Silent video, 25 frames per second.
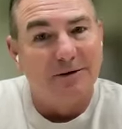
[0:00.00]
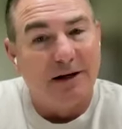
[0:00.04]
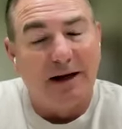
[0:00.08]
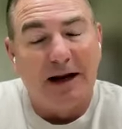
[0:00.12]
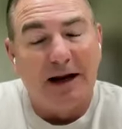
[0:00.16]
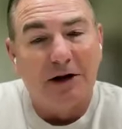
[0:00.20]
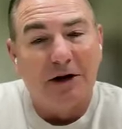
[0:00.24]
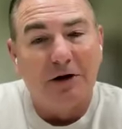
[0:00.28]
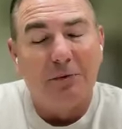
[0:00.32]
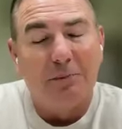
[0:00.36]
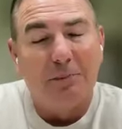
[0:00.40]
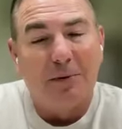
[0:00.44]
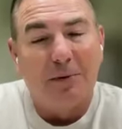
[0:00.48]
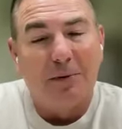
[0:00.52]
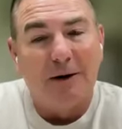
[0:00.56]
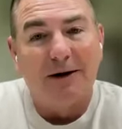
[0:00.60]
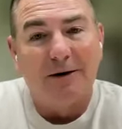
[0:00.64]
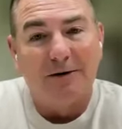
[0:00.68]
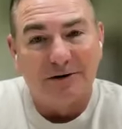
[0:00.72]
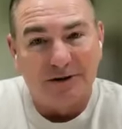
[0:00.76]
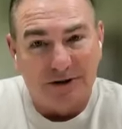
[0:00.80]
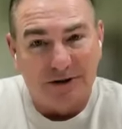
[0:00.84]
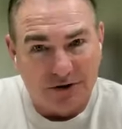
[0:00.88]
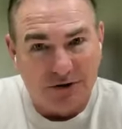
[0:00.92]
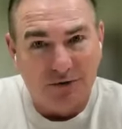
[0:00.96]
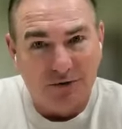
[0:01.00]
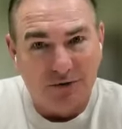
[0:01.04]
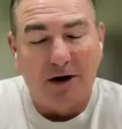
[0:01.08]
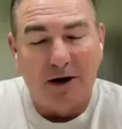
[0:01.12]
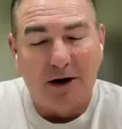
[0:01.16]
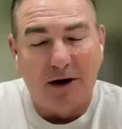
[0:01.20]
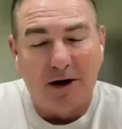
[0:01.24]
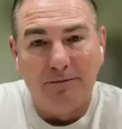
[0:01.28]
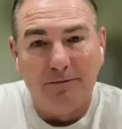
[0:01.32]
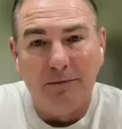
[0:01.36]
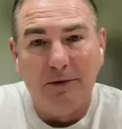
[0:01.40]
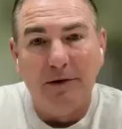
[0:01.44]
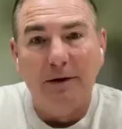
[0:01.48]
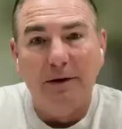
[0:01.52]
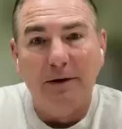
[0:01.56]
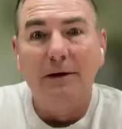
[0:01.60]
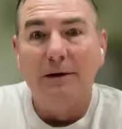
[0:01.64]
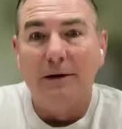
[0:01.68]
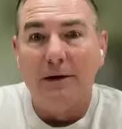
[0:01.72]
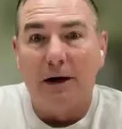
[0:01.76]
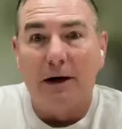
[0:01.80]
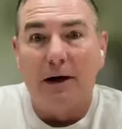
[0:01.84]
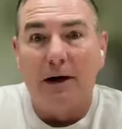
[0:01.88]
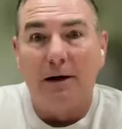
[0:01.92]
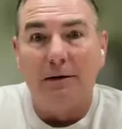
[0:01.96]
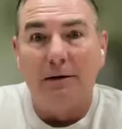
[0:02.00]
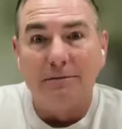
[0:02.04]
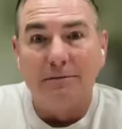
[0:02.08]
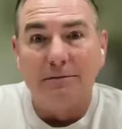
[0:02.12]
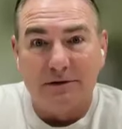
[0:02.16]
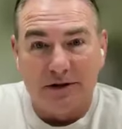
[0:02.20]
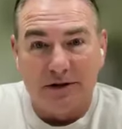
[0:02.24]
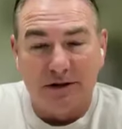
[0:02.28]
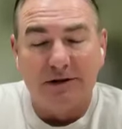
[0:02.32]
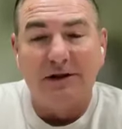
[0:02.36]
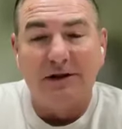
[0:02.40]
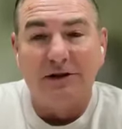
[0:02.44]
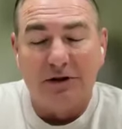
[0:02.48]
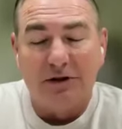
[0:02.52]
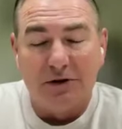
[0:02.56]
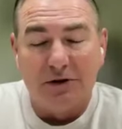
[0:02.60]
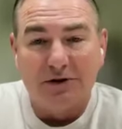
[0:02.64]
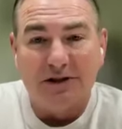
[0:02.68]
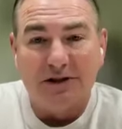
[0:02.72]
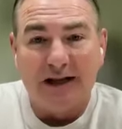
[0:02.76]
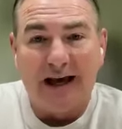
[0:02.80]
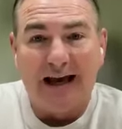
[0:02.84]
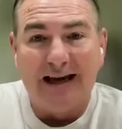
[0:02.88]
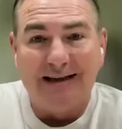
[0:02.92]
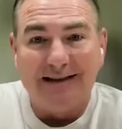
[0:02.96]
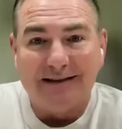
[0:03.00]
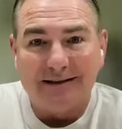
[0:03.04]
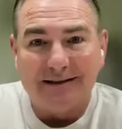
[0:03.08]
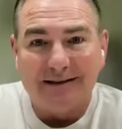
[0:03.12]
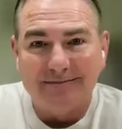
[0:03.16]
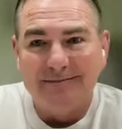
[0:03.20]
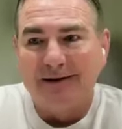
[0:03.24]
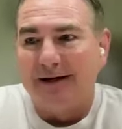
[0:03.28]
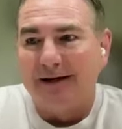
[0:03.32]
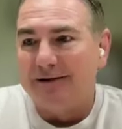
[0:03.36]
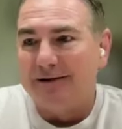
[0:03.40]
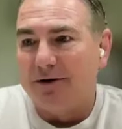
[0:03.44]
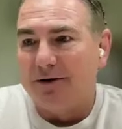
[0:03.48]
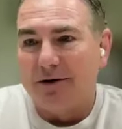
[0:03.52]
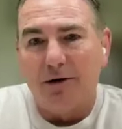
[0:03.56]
There's a lot of good players, as you know, uh, just mm-hmm. in your state.